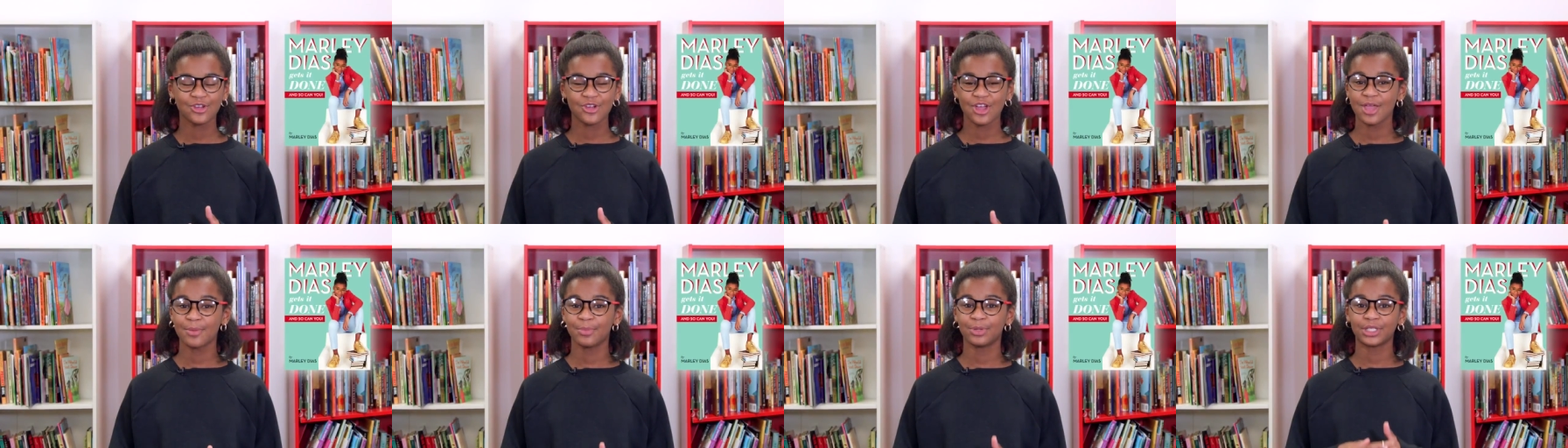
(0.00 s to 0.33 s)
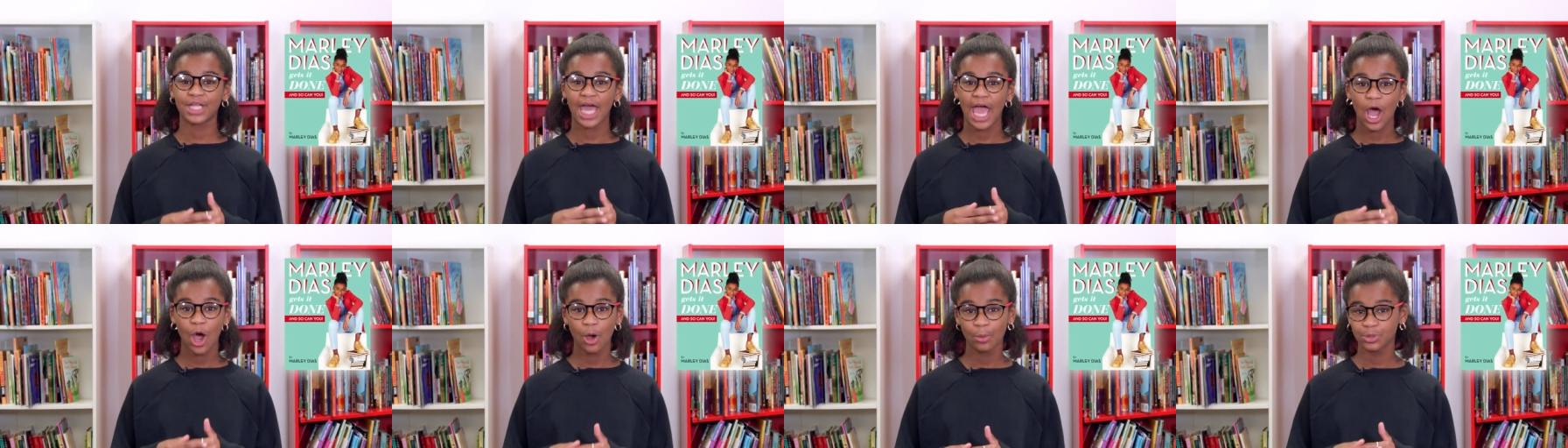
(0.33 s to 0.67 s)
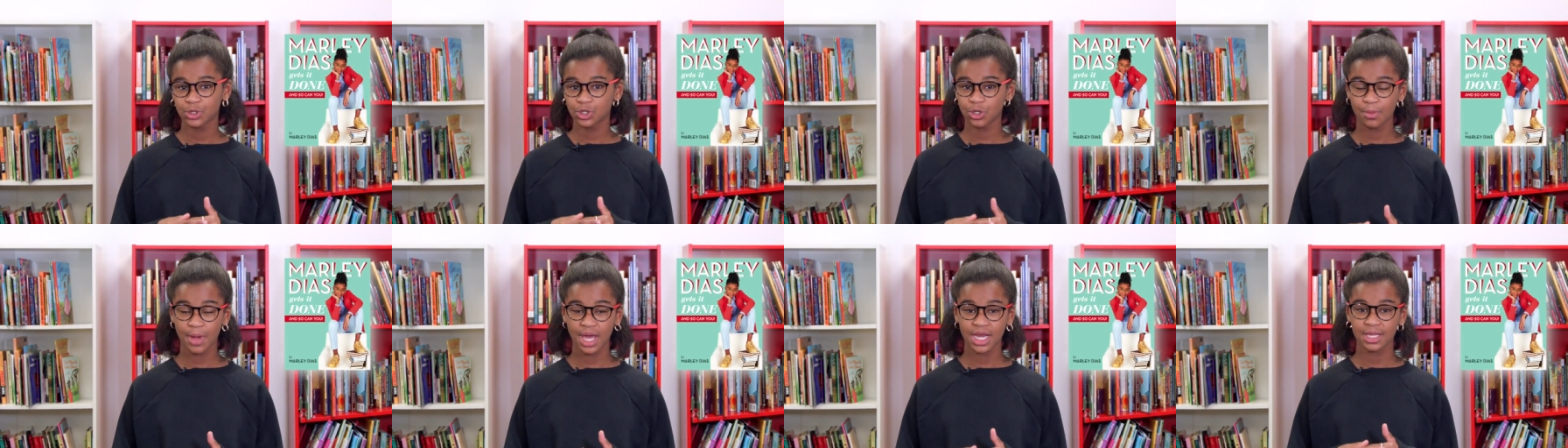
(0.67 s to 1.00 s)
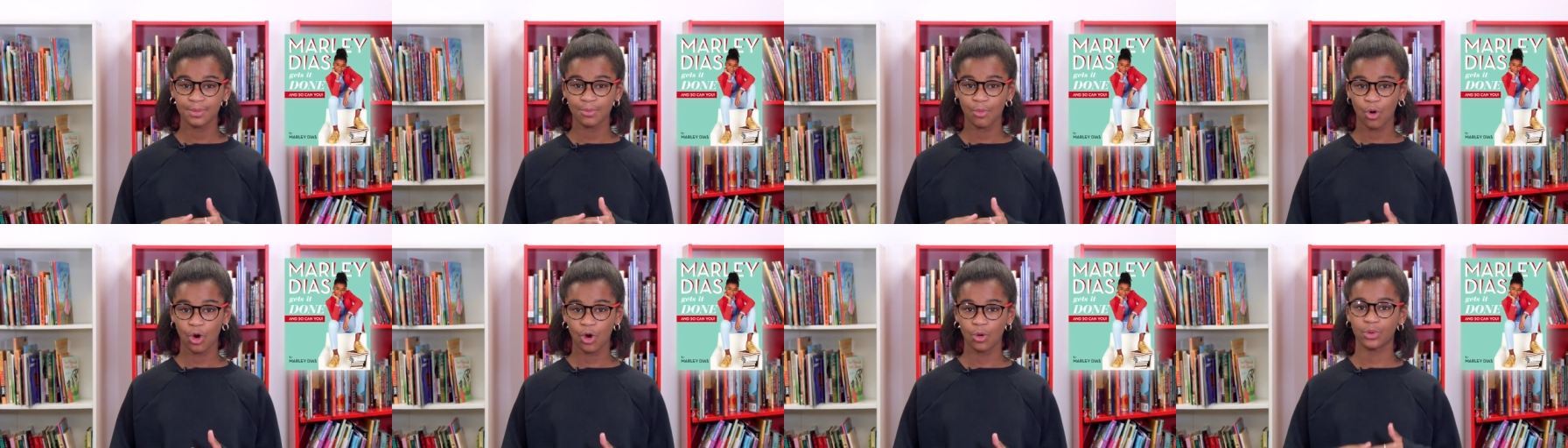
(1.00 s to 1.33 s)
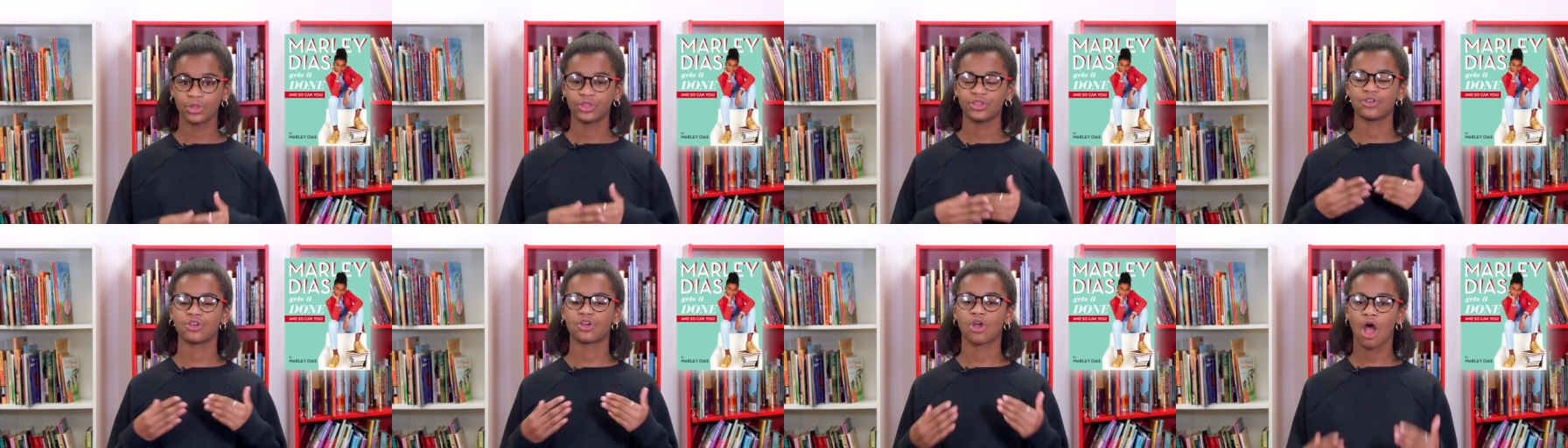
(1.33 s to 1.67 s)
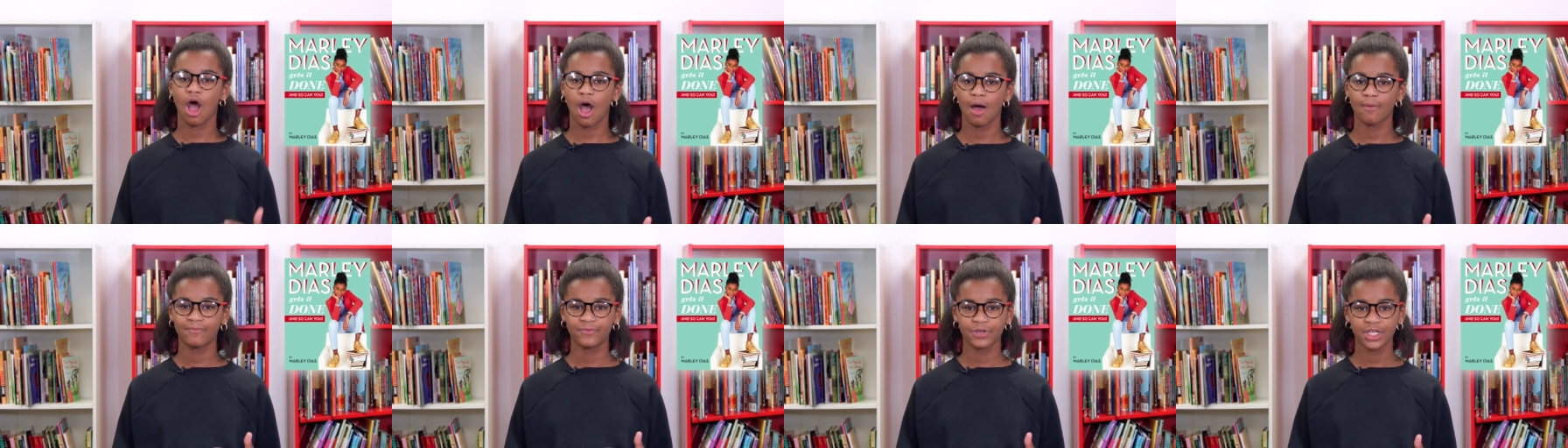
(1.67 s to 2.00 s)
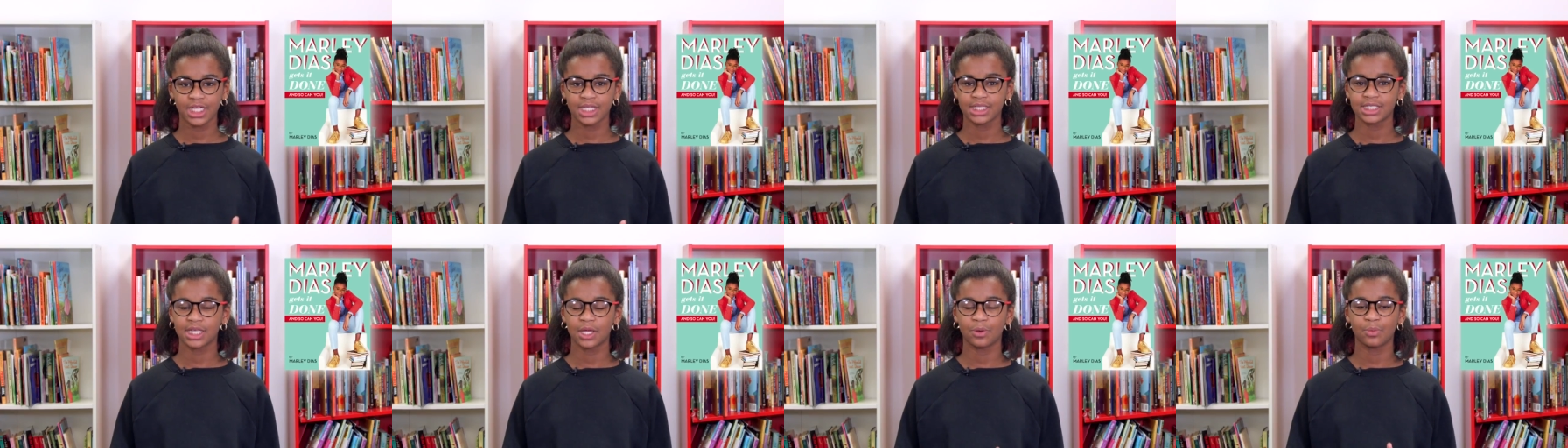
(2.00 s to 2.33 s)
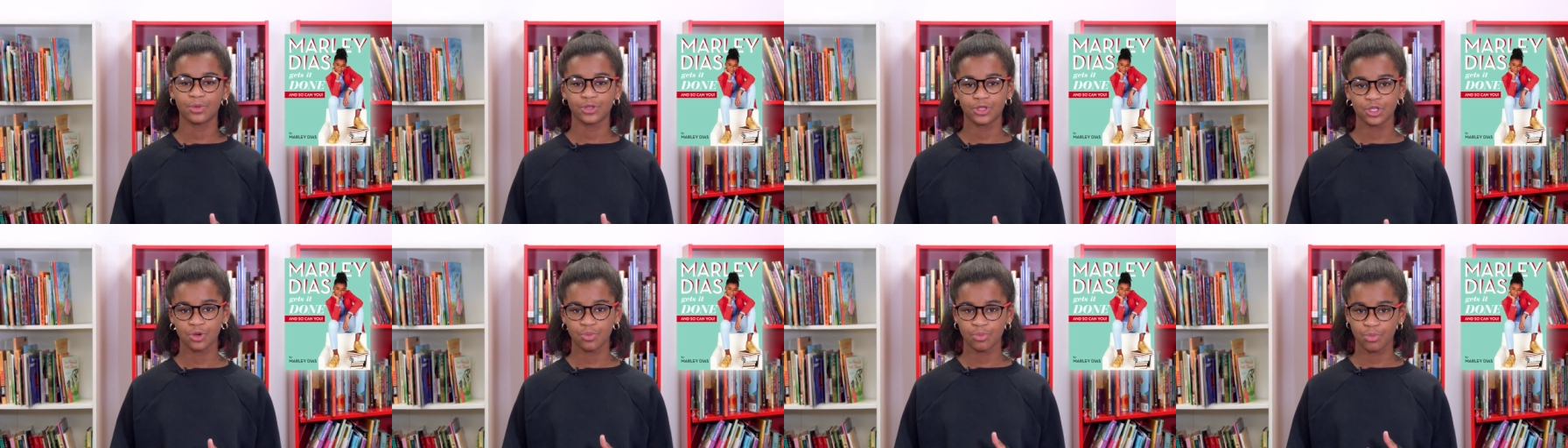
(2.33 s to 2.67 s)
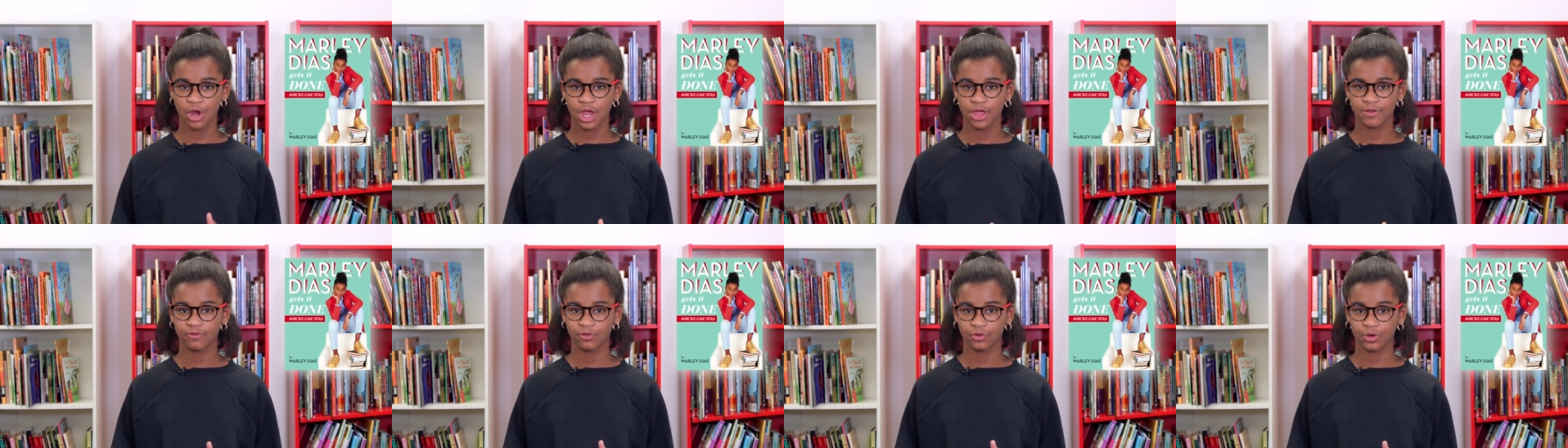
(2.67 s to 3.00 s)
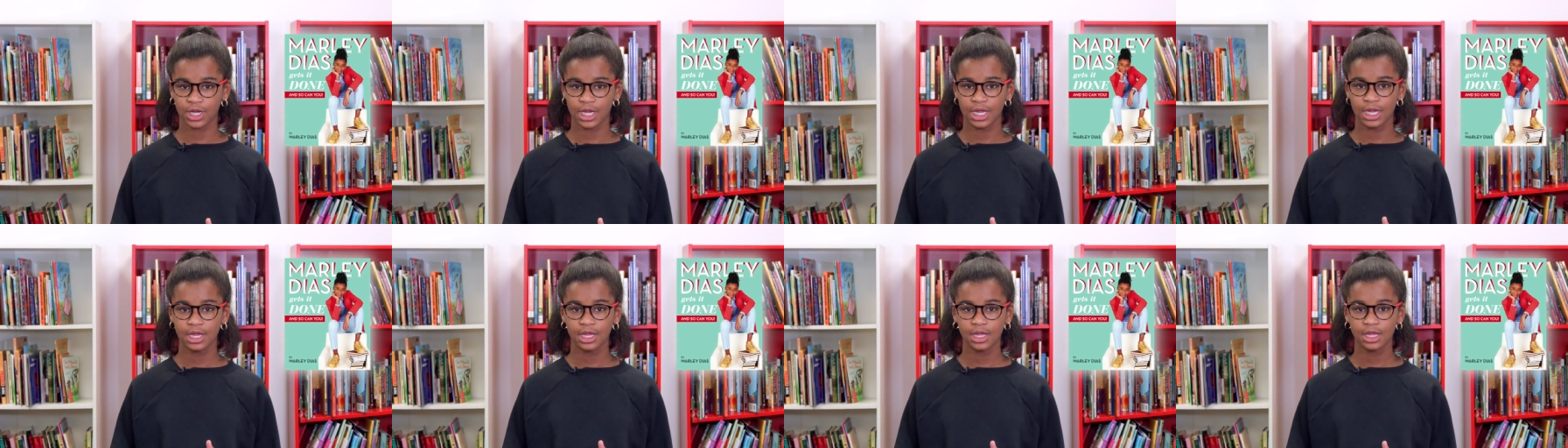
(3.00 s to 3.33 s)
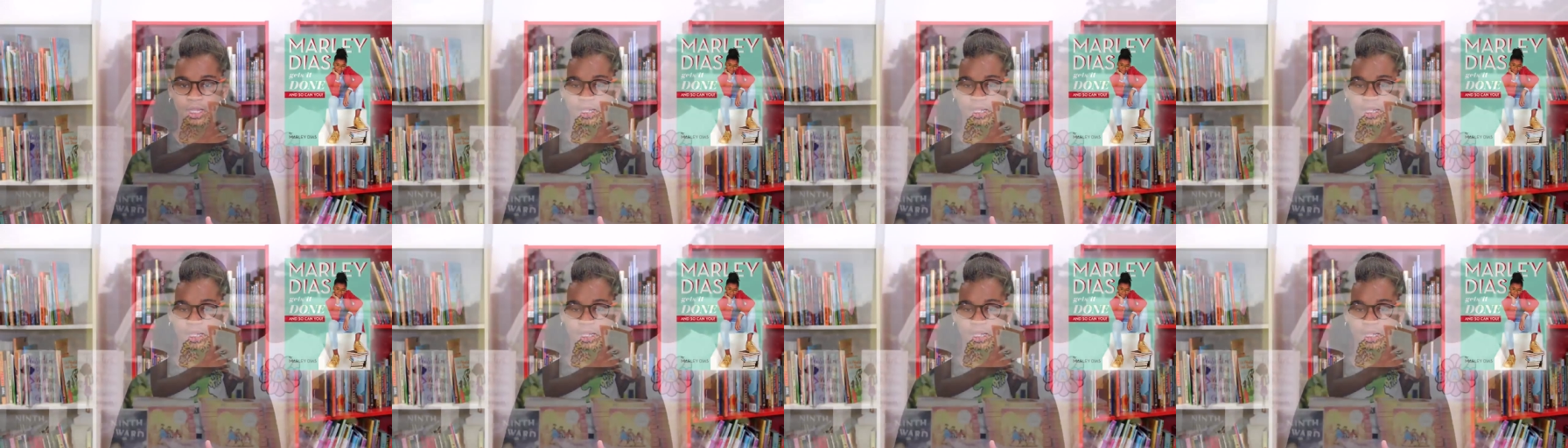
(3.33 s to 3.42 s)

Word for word: you're able to help so many more with your confidence and with your bravery.